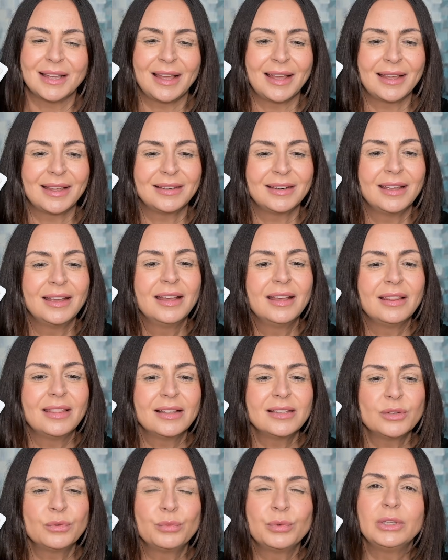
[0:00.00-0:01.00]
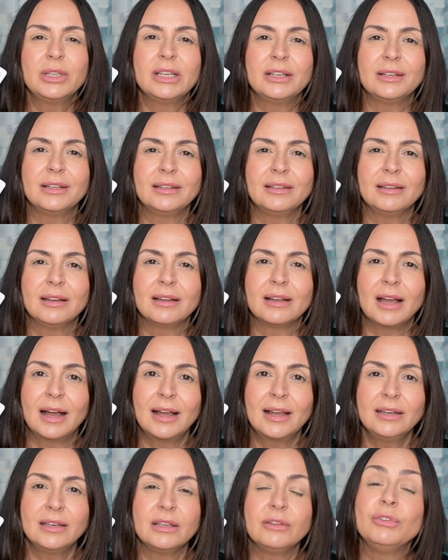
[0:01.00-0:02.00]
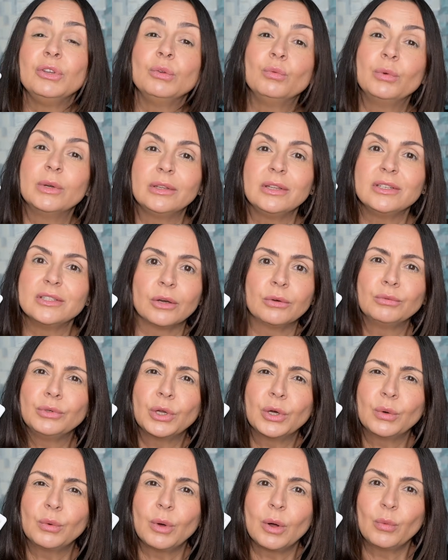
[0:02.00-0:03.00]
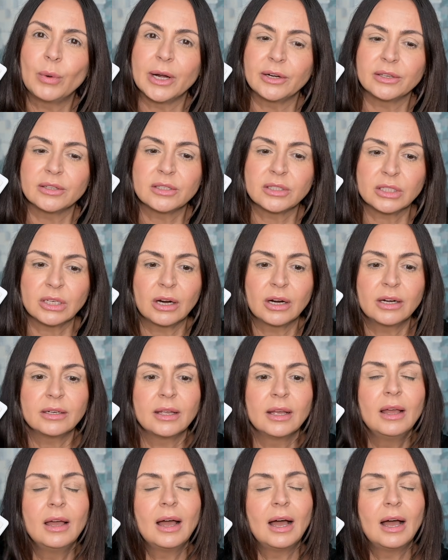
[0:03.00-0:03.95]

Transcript: And that's a really good guide if you really don't know where to start.